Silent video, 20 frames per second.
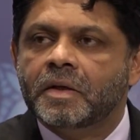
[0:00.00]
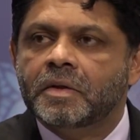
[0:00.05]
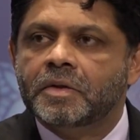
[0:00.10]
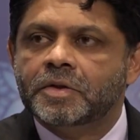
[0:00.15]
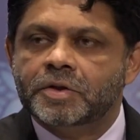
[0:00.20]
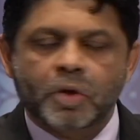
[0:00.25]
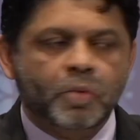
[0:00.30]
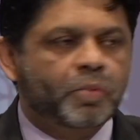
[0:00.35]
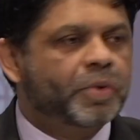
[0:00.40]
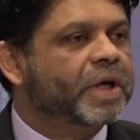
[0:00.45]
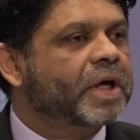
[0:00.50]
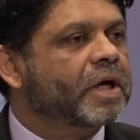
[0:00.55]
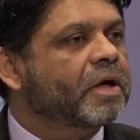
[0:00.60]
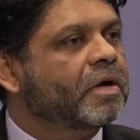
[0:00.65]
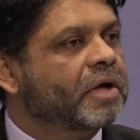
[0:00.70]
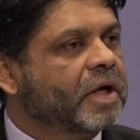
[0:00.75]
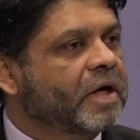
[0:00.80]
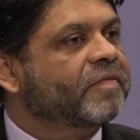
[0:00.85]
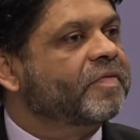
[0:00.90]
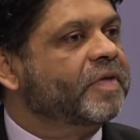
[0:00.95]
So we
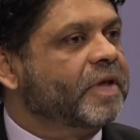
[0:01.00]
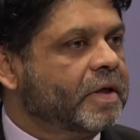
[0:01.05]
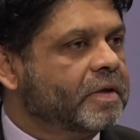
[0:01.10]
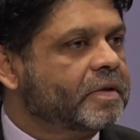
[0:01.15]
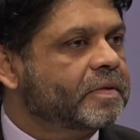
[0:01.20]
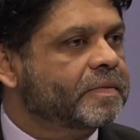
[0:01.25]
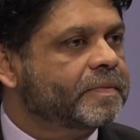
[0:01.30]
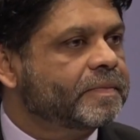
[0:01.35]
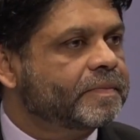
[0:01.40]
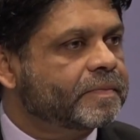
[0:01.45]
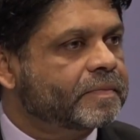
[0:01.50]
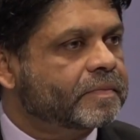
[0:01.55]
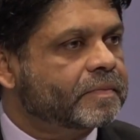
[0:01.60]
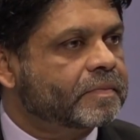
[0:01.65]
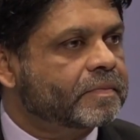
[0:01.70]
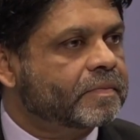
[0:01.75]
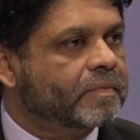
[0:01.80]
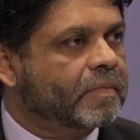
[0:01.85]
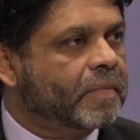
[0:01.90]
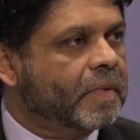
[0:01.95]
cannot have that.
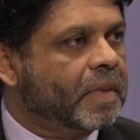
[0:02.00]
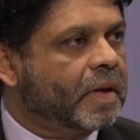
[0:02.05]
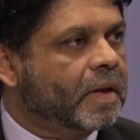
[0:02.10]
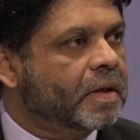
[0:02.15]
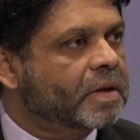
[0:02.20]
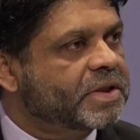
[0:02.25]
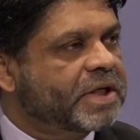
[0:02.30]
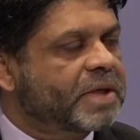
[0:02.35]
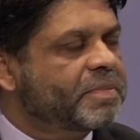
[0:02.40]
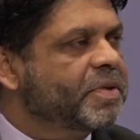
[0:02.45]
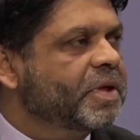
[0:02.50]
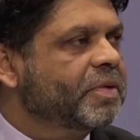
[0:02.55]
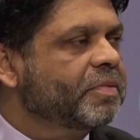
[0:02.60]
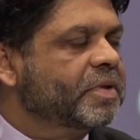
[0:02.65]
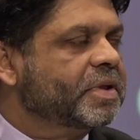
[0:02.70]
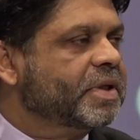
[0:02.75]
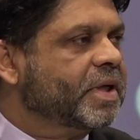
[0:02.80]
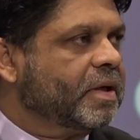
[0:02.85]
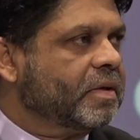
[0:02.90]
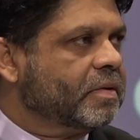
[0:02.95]
Same thing
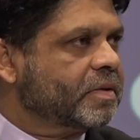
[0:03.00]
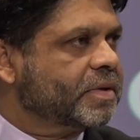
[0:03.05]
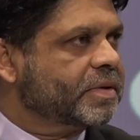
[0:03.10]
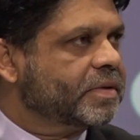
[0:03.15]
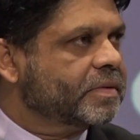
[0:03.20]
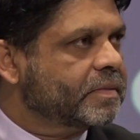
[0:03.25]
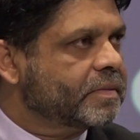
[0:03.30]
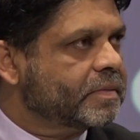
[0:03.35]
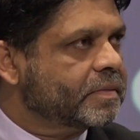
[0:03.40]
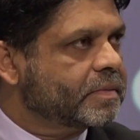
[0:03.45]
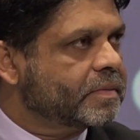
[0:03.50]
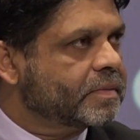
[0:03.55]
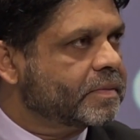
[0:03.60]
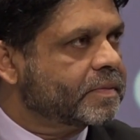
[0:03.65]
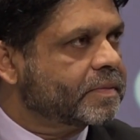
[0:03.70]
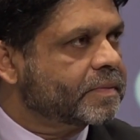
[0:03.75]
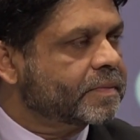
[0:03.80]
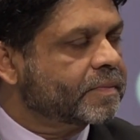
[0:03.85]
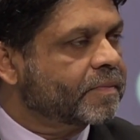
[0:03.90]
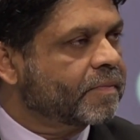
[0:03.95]
with TELS.
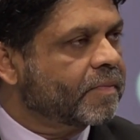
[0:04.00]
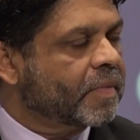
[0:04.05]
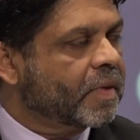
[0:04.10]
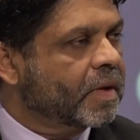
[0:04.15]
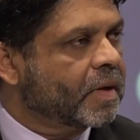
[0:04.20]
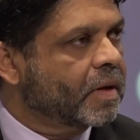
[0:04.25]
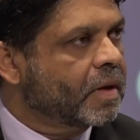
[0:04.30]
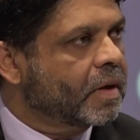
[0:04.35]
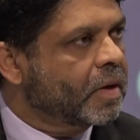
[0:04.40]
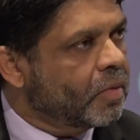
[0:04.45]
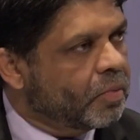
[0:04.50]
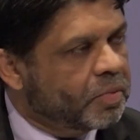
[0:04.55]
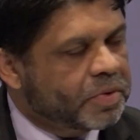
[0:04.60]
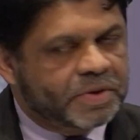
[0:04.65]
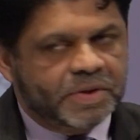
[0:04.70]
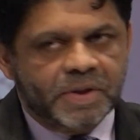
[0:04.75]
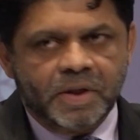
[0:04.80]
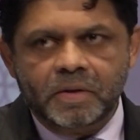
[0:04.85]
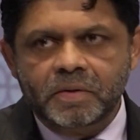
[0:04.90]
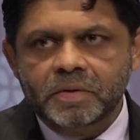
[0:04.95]

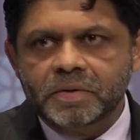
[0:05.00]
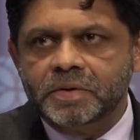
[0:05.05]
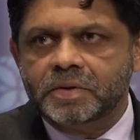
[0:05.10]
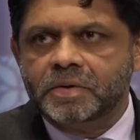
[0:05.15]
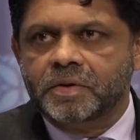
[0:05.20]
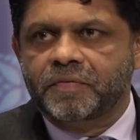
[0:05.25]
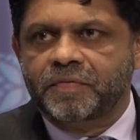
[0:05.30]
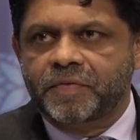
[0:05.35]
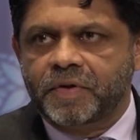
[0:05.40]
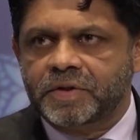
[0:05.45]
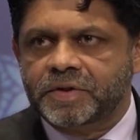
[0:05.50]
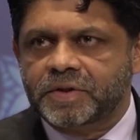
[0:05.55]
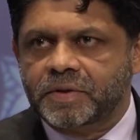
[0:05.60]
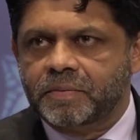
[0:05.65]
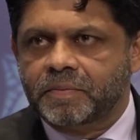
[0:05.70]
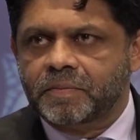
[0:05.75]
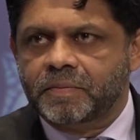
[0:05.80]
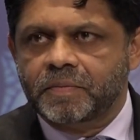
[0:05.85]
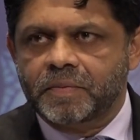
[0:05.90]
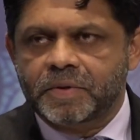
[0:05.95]
With TELS, if there's
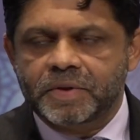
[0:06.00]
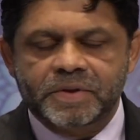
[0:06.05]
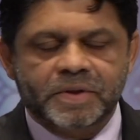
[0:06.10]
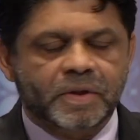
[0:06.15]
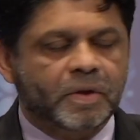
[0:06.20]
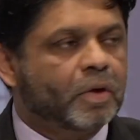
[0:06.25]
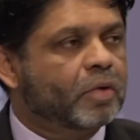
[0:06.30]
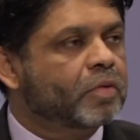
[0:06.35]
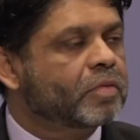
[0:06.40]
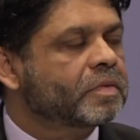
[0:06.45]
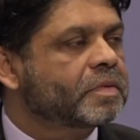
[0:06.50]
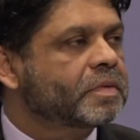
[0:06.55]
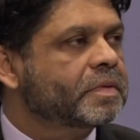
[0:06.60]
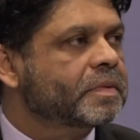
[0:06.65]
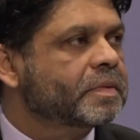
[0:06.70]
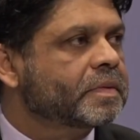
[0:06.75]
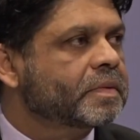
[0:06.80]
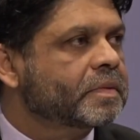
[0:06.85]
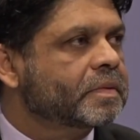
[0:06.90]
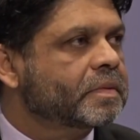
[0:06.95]
a
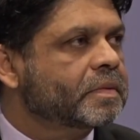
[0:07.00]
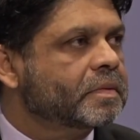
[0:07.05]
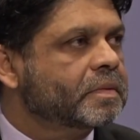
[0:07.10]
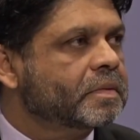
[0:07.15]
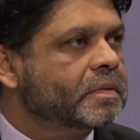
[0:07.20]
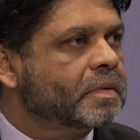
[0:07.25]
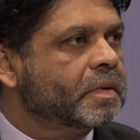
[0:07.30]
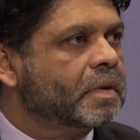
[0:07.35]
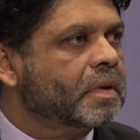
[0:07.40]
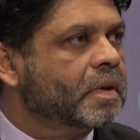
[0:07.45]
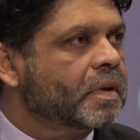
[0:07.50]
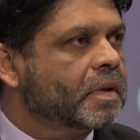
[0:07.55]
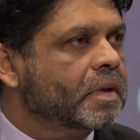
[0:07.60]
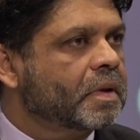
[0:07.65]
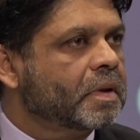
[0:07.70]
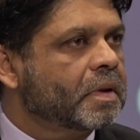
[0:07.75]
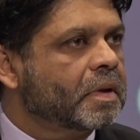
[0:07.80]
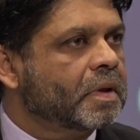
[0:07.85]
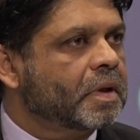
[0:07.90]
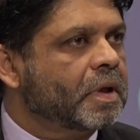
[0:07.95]
loan,
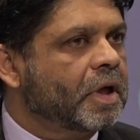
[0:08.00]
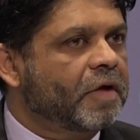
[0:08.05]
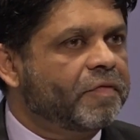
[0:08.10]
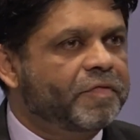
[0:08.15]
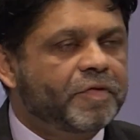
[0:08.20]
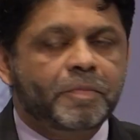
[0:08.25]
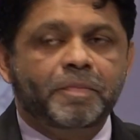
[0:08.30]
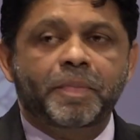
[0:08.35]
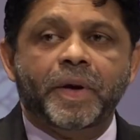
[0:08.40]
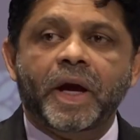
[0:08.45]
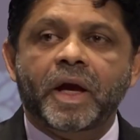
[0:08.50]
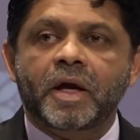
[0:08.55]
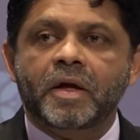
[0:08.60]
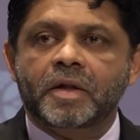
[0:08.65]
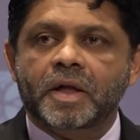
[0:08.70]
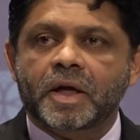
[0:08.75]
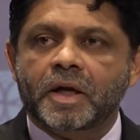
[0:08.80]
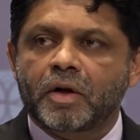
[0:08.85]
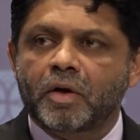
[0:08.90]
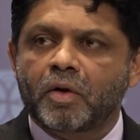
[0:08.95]
if you pay
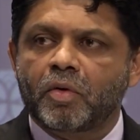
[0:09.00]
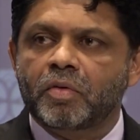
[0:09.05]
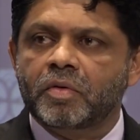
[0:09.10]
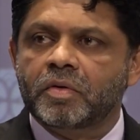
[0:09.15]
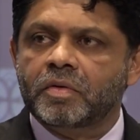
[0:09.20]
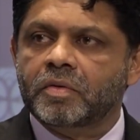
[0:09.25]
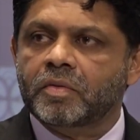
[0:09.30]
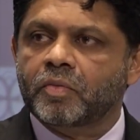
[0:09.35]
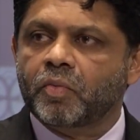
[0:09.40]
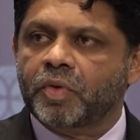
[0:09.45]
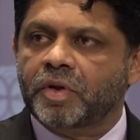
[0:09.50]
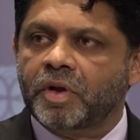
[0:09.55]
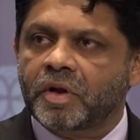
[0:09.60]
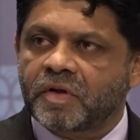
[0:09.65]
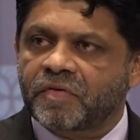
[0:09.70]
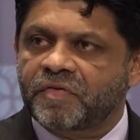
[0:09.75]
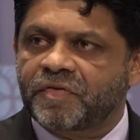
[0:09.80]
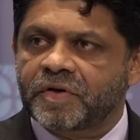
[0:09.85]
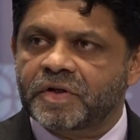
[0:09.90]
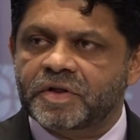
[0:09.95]
that loan within
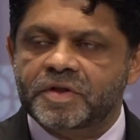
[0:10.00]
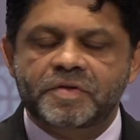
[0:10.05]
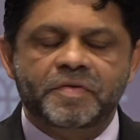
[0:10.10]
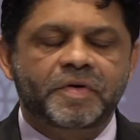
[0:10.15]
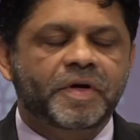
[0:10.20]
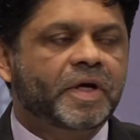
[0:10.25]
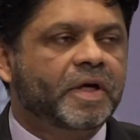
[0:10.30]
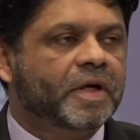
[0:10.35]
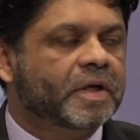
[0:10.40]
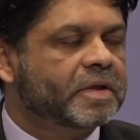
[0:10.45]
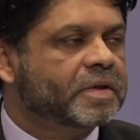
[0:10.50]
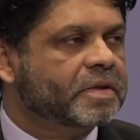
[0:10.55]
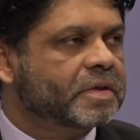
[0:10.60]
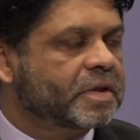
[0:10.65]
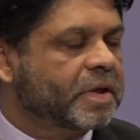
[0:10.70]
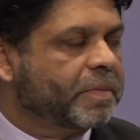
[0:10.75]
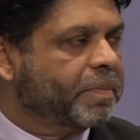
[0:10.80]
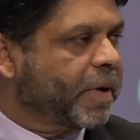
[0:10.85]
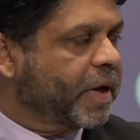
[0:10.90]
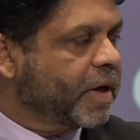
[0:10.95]
the first 3 years,
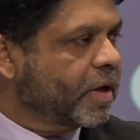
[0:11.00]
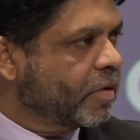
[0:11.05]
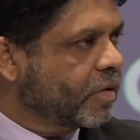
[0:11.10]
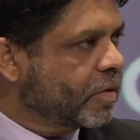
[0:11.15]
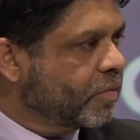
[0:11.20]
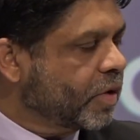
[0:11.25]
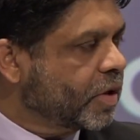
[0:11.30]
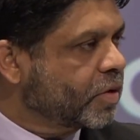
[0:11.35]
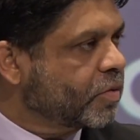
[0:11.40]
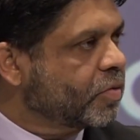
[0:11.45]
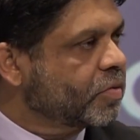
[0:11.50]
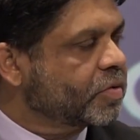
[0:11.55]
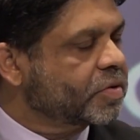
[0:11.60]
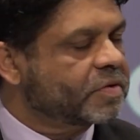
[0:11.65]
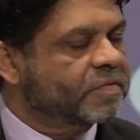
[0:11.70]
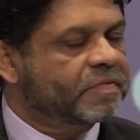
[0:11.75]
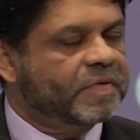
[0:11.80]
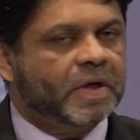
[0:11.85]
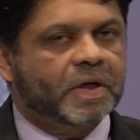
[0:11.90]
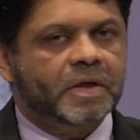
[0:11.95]
depending on what course
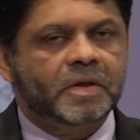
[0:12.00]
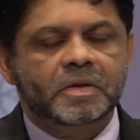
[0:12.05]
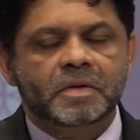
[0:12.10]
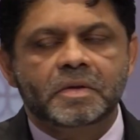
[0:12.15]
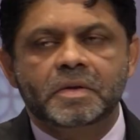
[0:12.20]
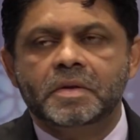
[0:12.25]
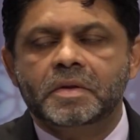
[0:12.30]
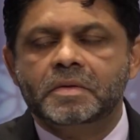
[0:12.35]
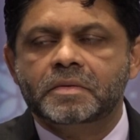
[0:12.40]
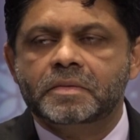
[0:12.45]
you've done,